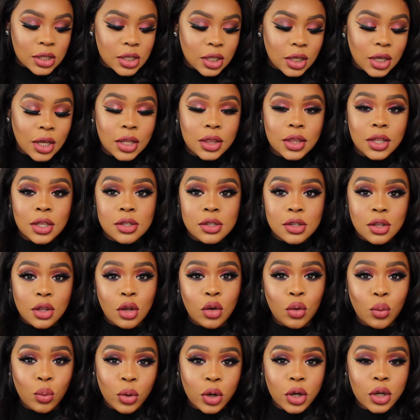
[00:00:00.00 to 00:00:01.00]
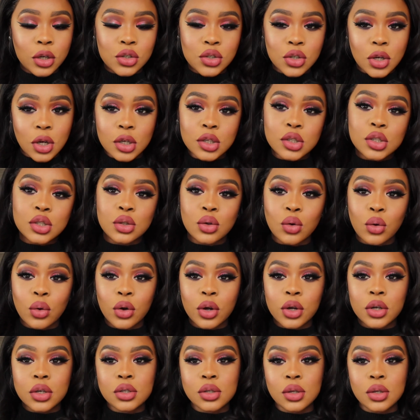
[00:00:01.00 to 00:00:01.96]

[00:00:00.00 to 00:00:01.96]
to get this look were drugstore.